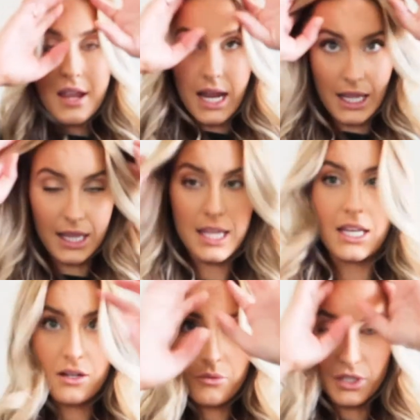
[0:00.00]
And
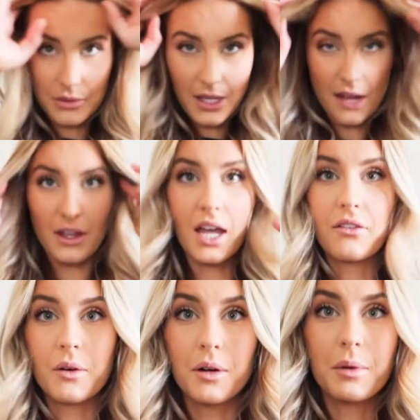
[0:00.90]
then once we have it
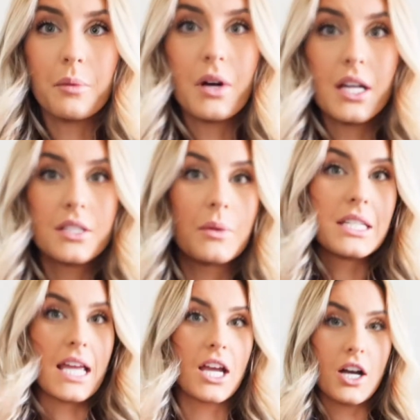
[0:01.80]
everywhere we want, we
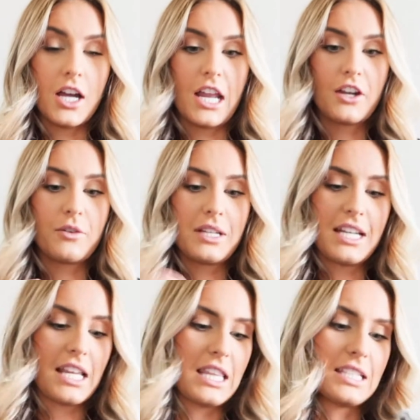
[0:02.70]
take
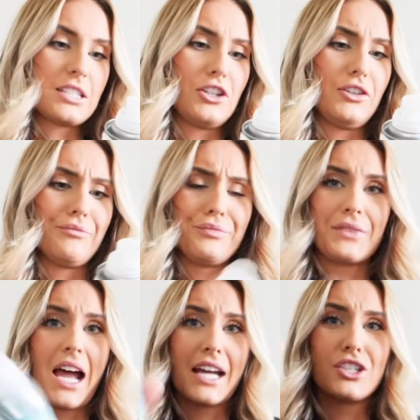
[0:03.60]
this little
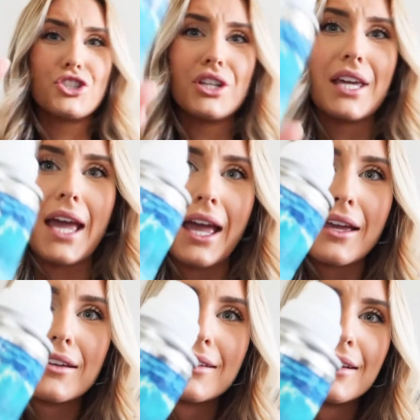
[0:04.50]

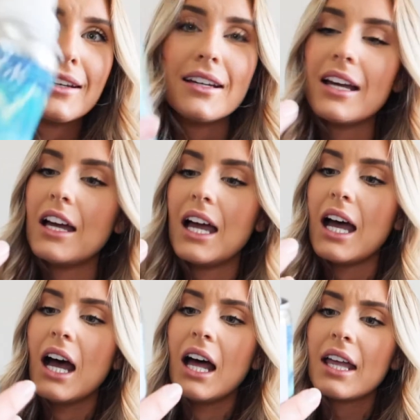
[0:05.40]
IGK.
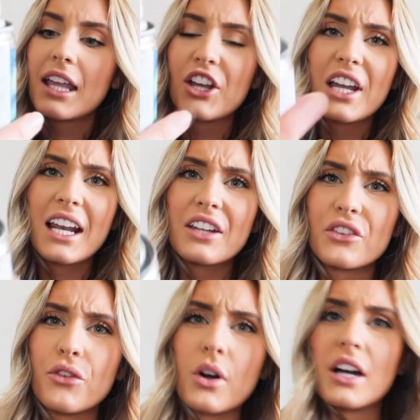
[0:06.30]
You can get that
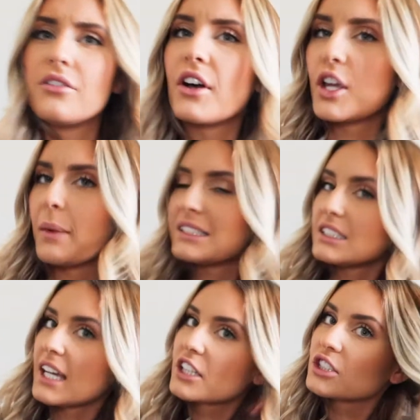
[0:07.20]
Sephora volumizing
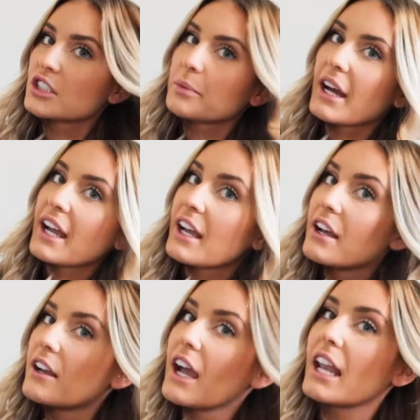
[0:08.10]
texture spray.
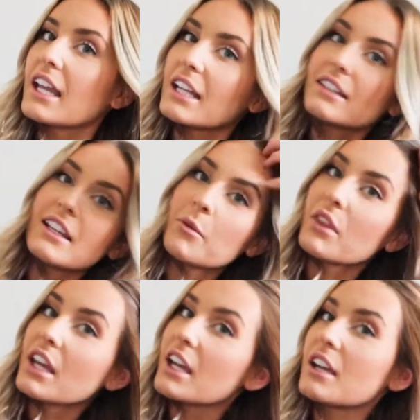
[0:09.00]
And again, same
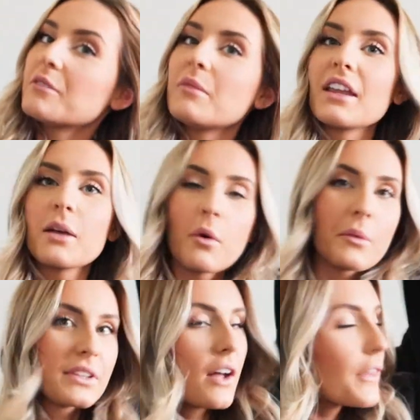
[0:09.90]
thing. I think I'm
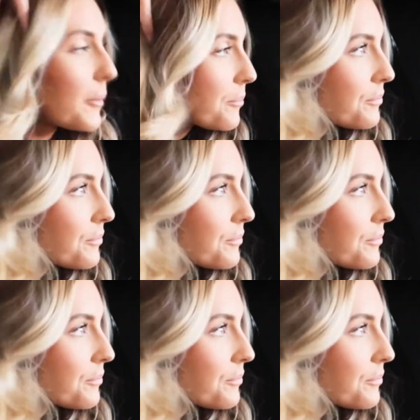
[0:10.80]
almost out though.